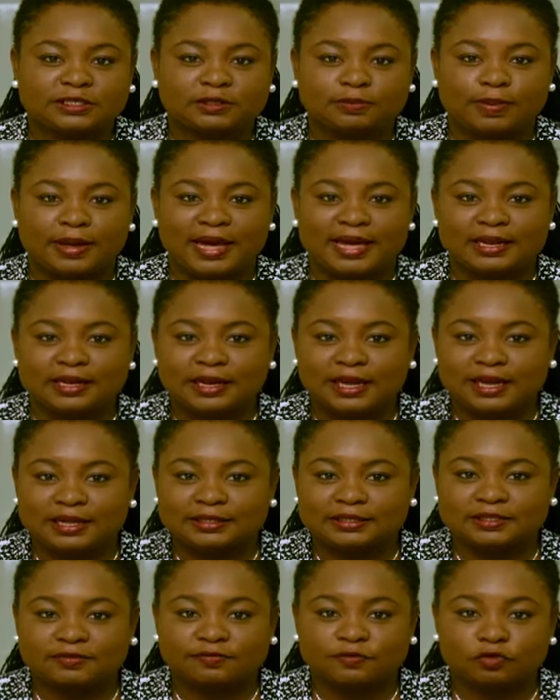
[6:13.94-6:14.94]

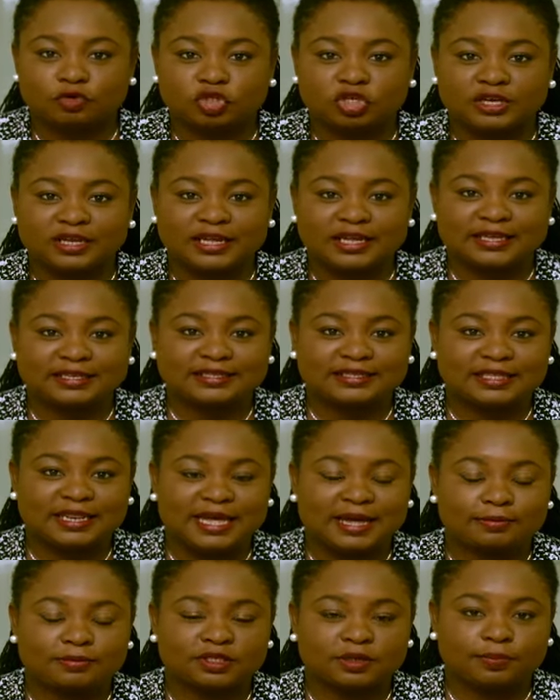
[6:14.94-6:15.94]
Spineland's Future ace
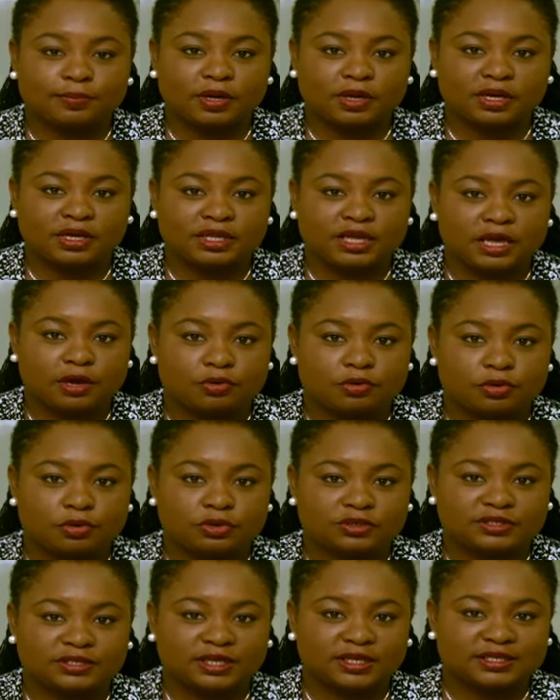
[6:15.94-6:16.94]
slammed Buccaneers
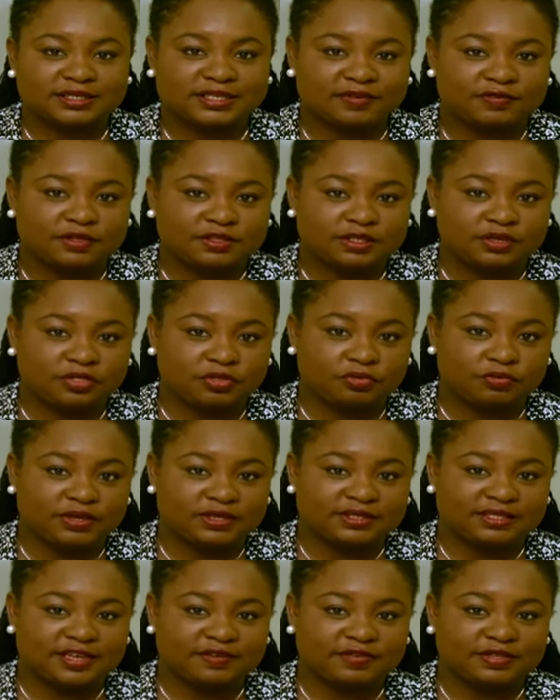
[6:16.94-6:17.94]

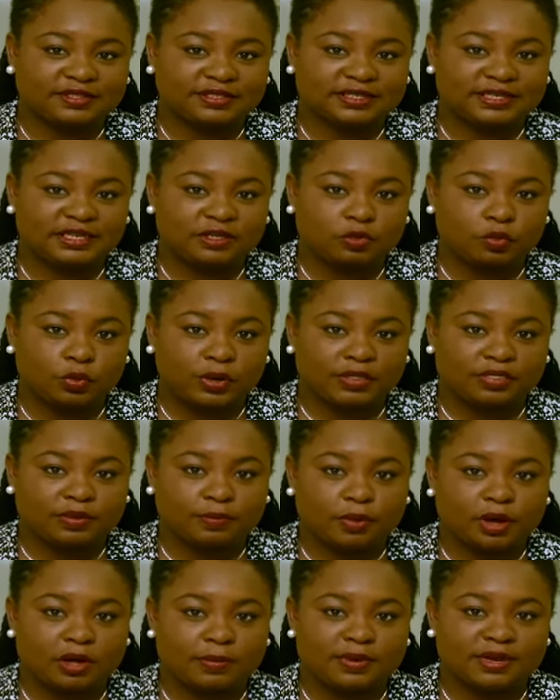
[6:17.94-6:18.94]
73-17 when the
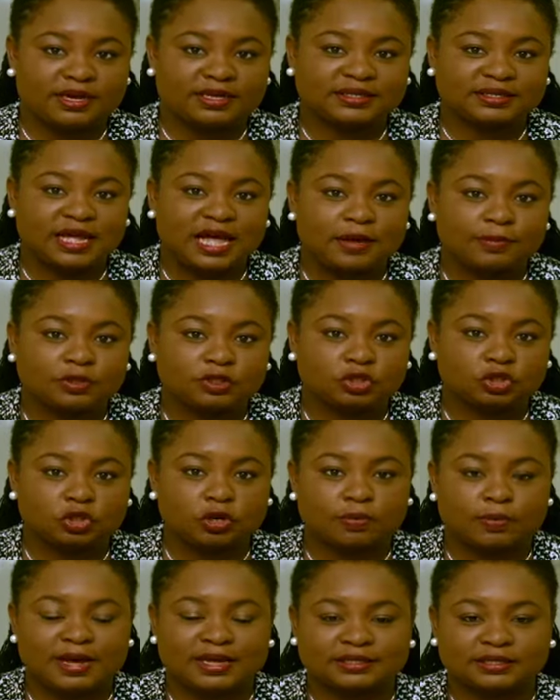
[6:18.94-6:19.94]
Barbados
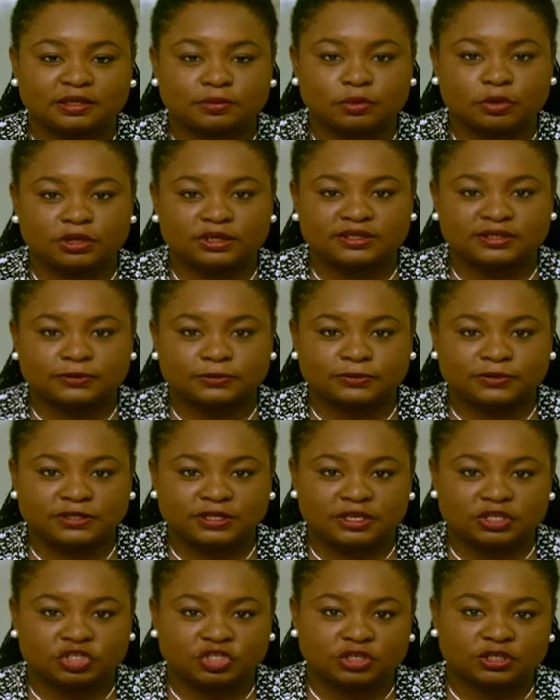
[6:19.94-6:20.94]
Amateur Basketball
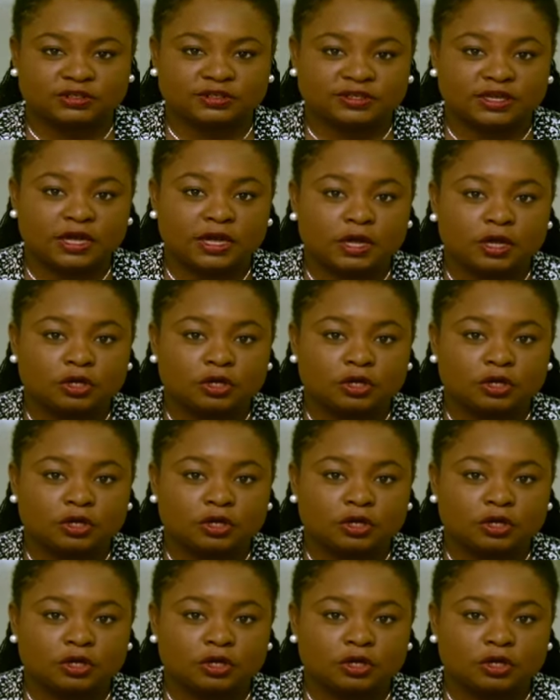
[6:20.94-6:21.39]
Association's